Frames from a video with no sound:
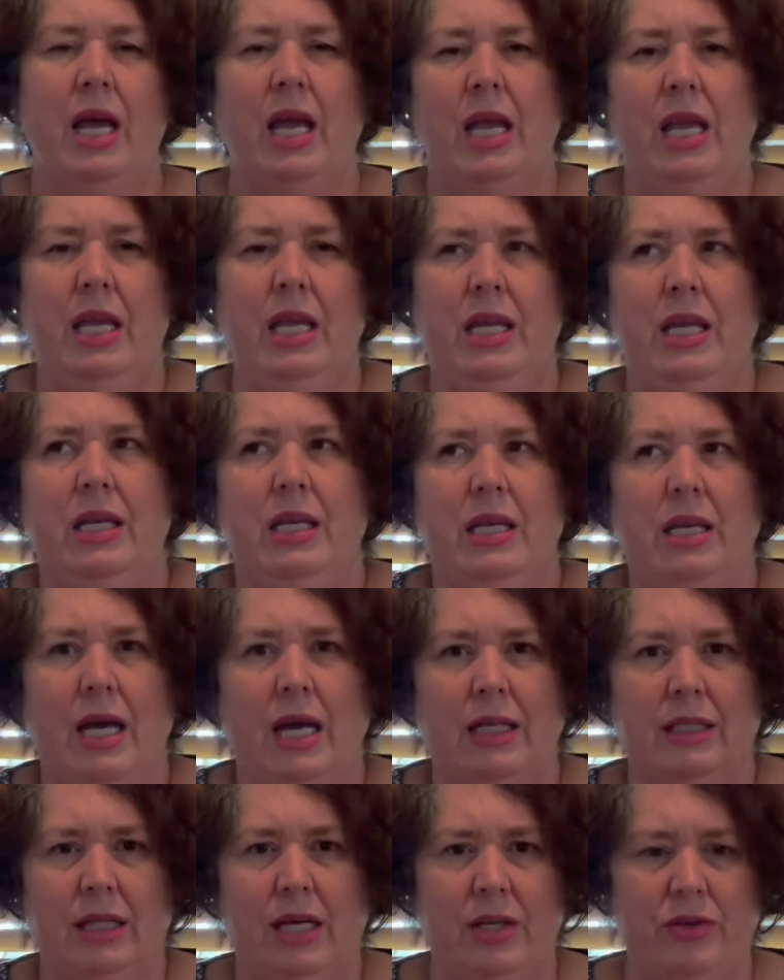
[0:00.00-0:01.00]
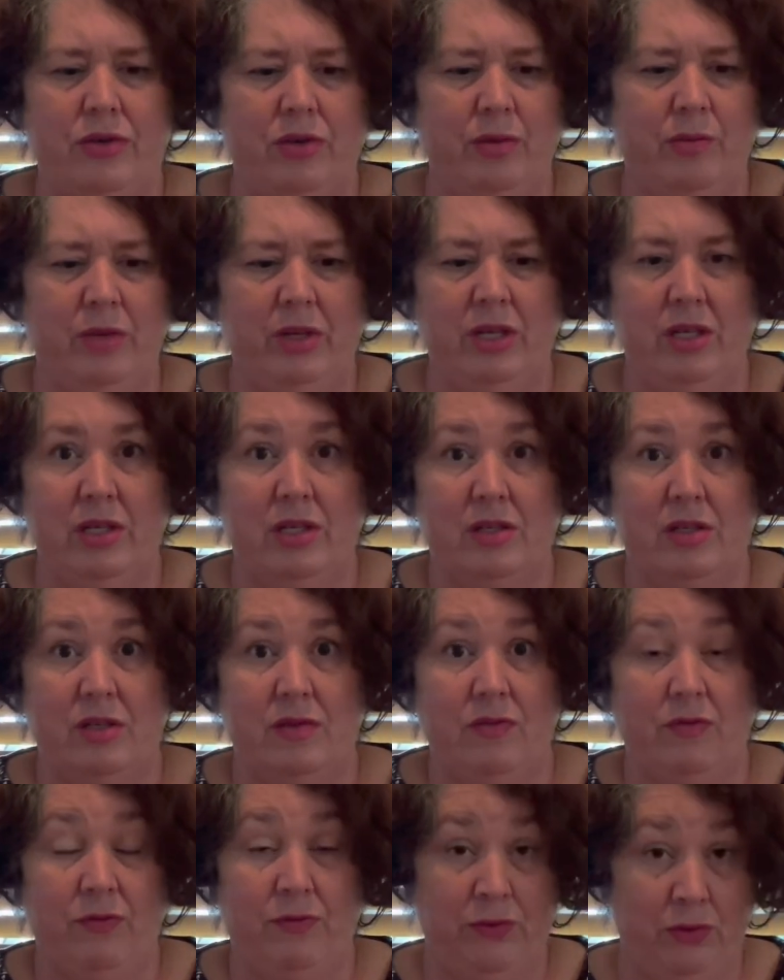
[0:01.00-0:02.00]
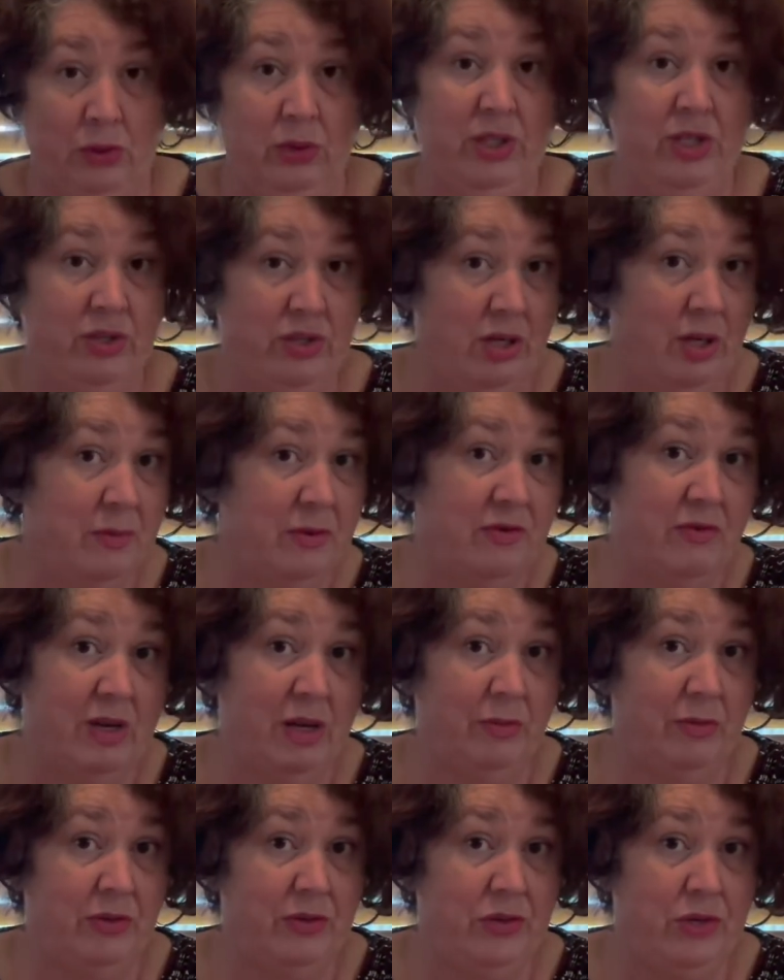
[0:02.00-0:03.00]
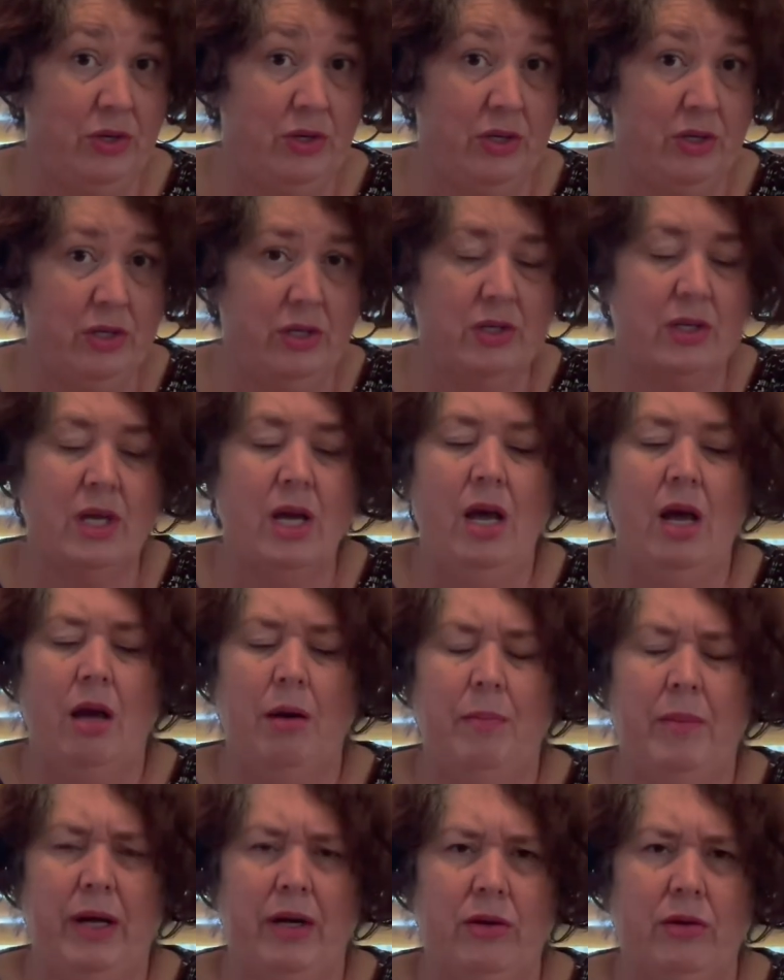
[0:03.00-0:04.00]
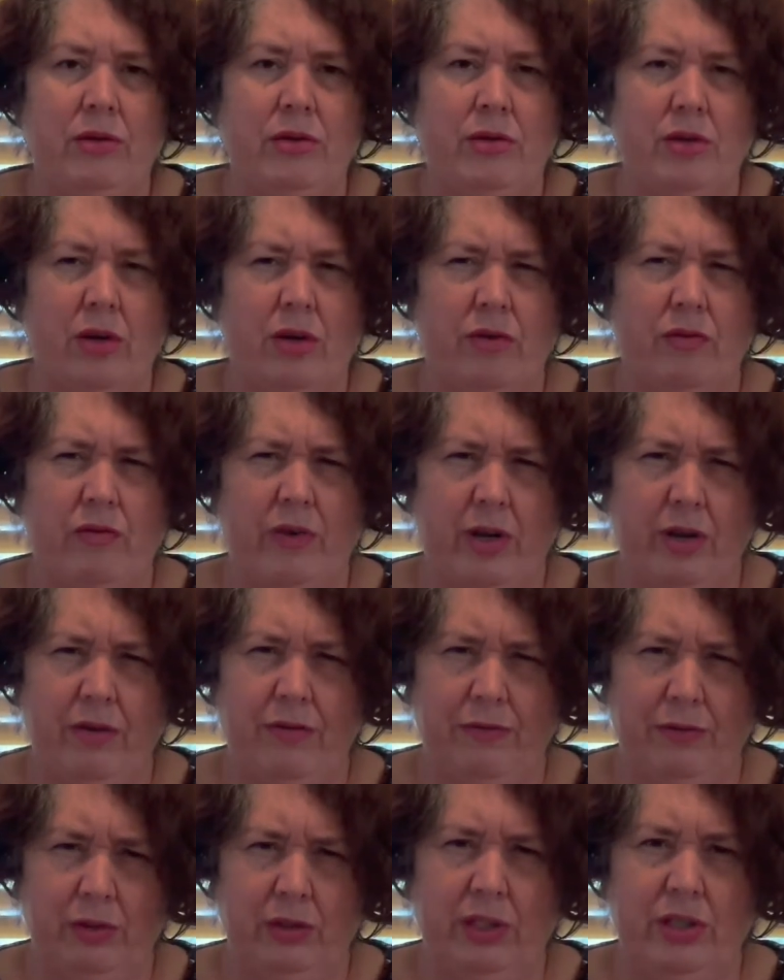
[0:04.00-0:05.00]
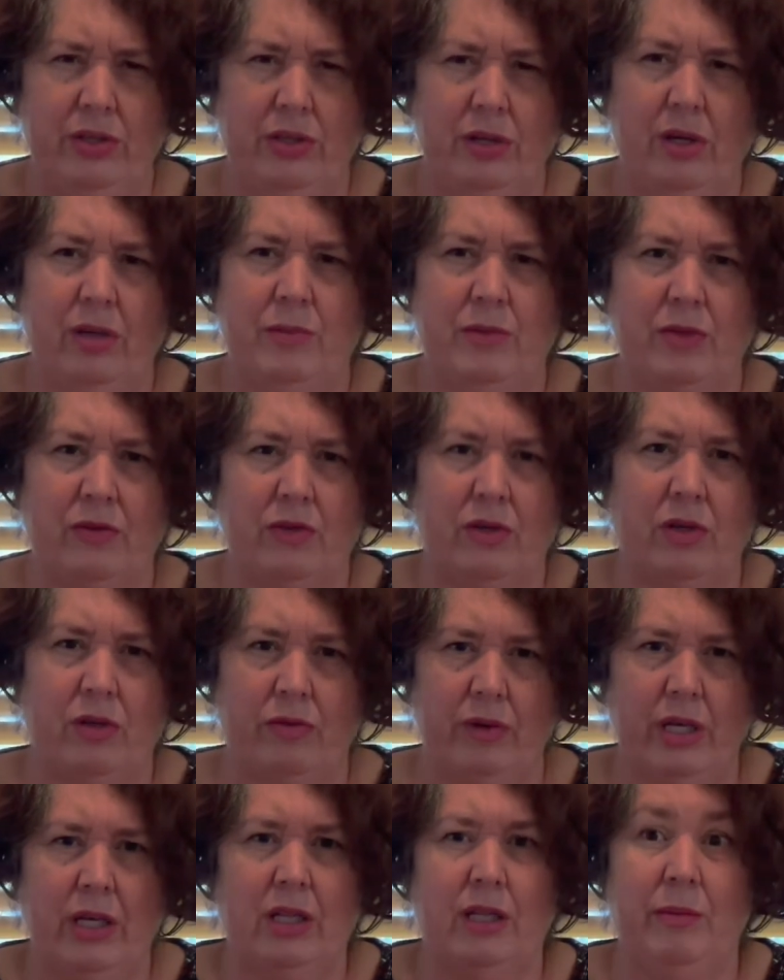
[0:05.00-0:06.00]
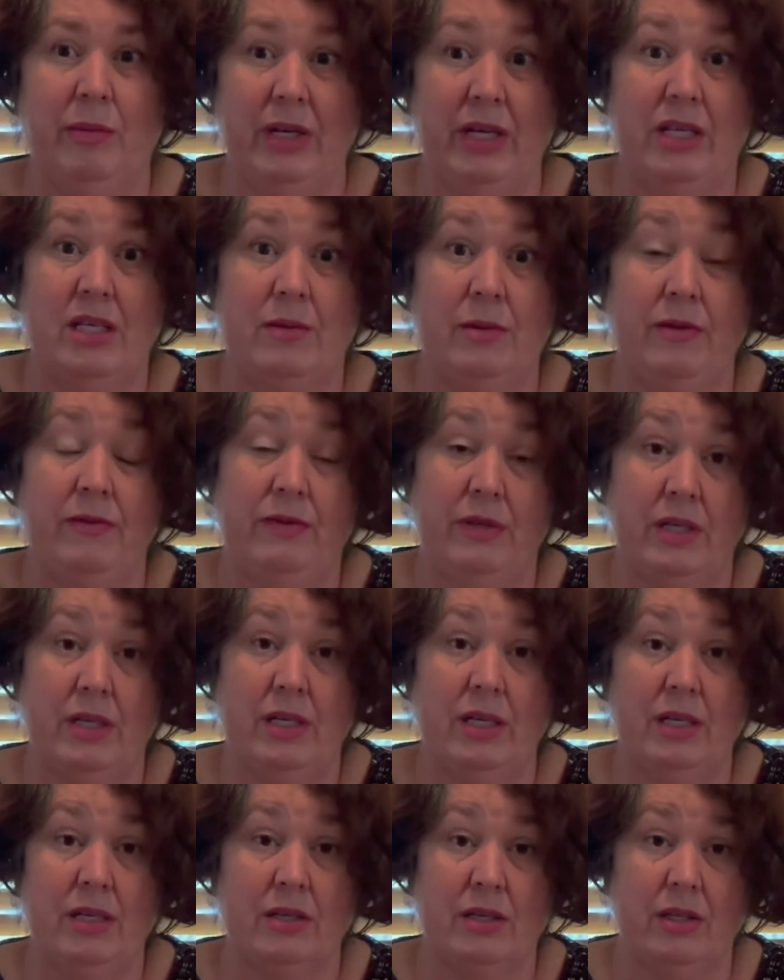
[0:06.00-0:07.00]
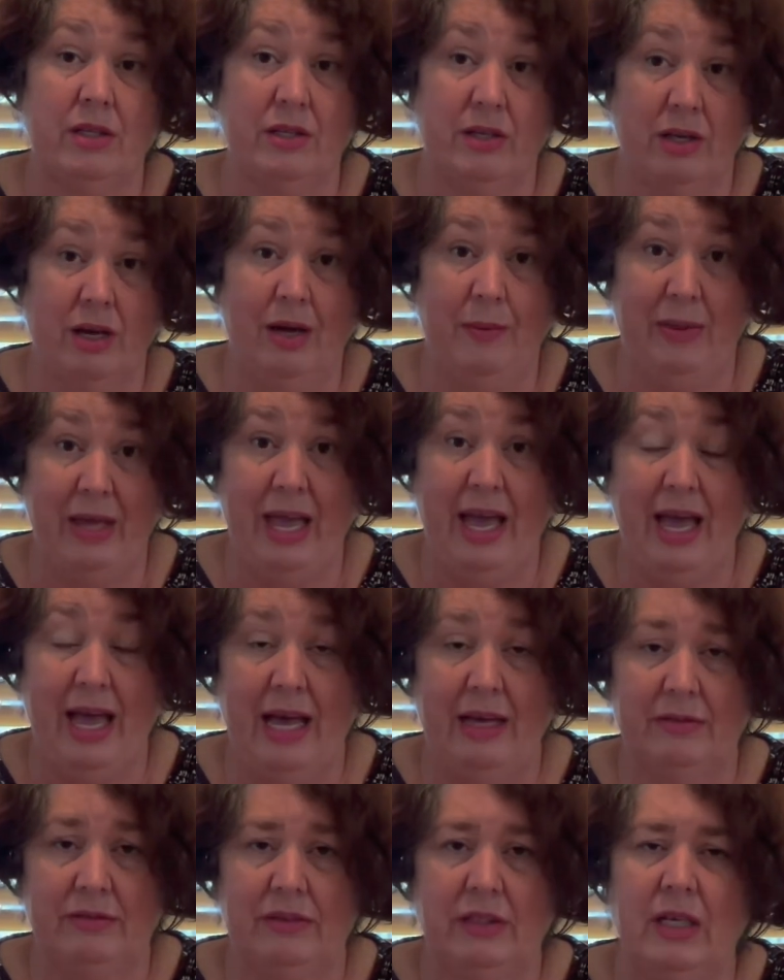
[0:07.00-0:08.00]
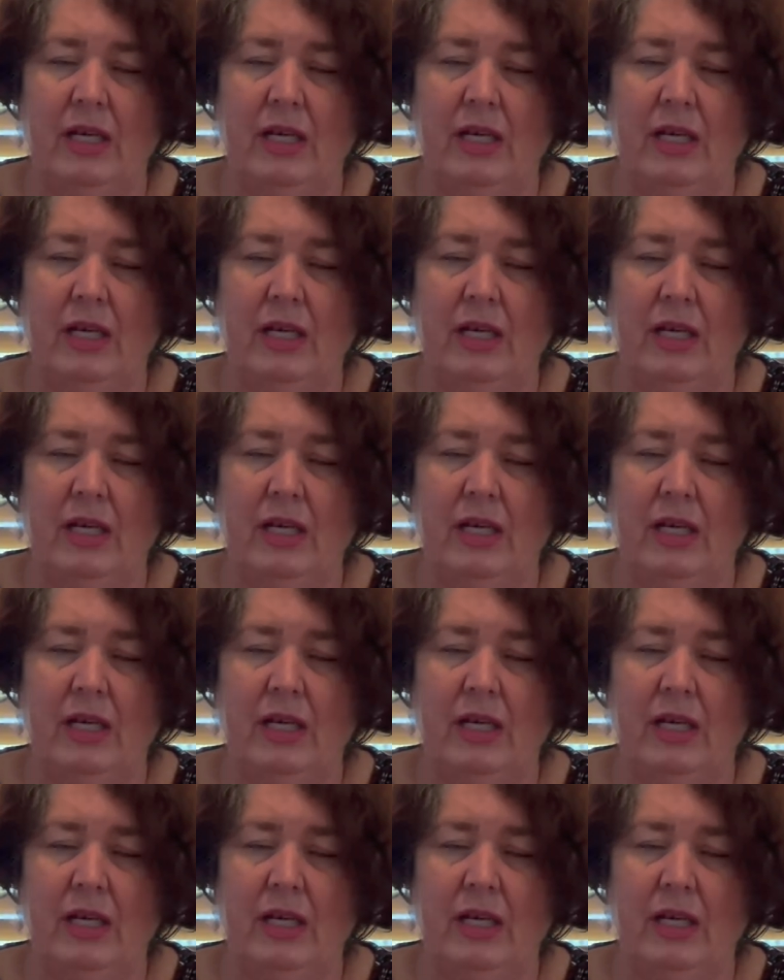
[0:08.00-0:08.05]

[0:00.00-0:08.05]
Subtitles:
in a classroom that is full in terms of number of students, but also very full in terms of the curriculum that needs to be fitted into the time they have.